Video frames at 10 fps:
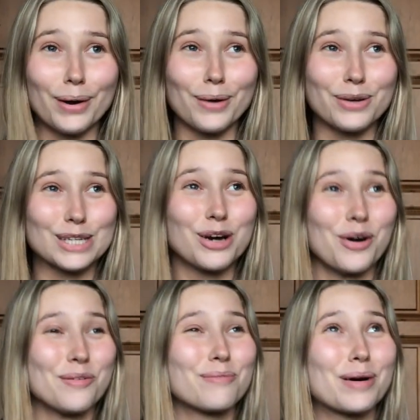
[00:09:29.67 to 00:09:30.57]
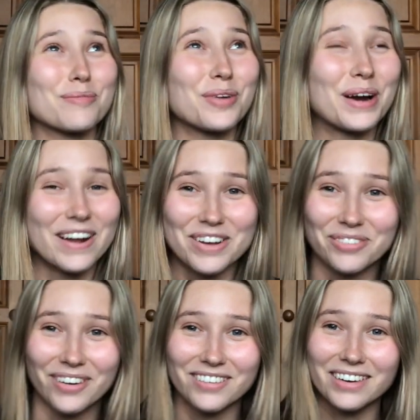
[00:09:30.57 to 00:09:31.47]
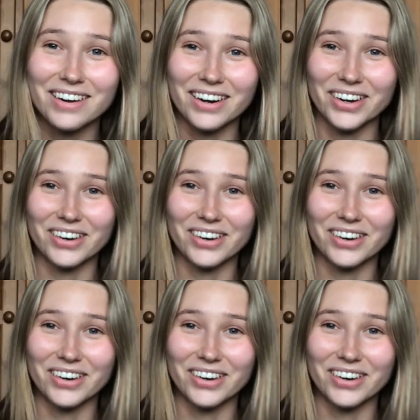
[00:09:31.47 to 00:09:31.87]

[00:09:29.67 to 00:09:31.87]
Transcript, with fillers: Oh, it's got a bum rip. Oh no.